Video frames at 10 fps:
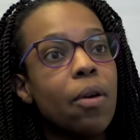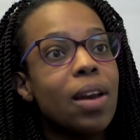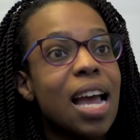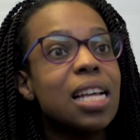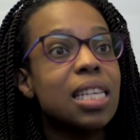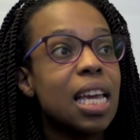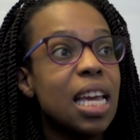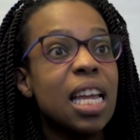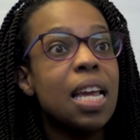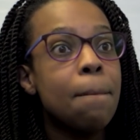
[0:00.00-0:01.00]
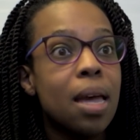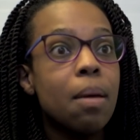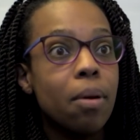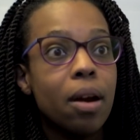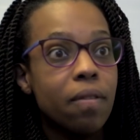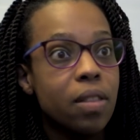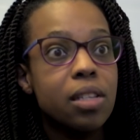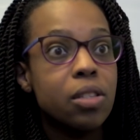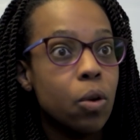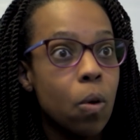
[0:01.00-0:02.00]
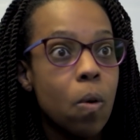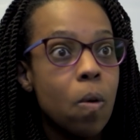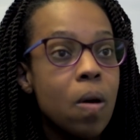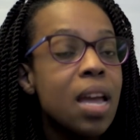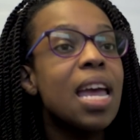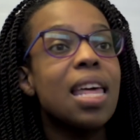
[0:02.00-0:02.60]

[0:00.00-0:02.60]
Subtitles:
go and ask any member of this school